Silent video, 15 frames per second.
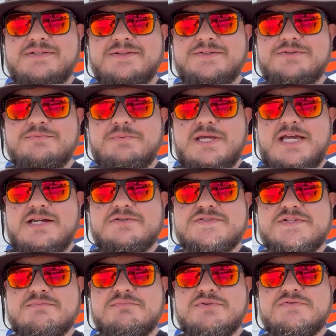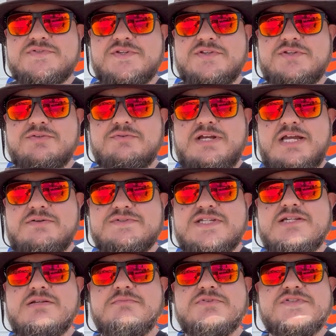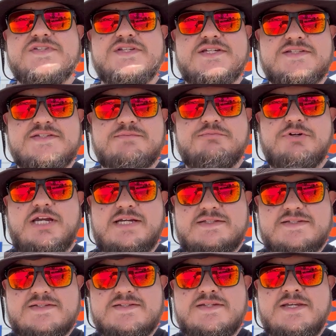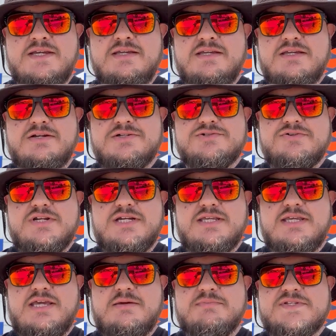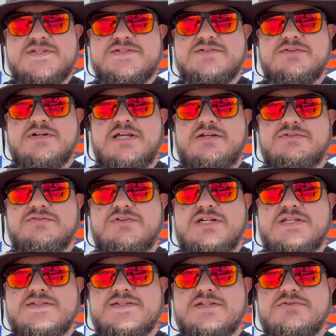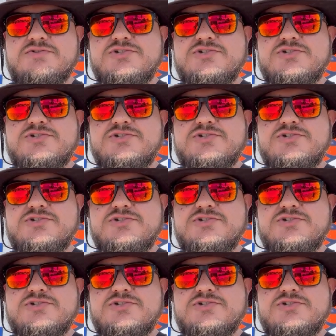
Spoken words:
Luke Patterson, boots on the ground, day number 6 of practice here at training camp at Centura Health Training Center.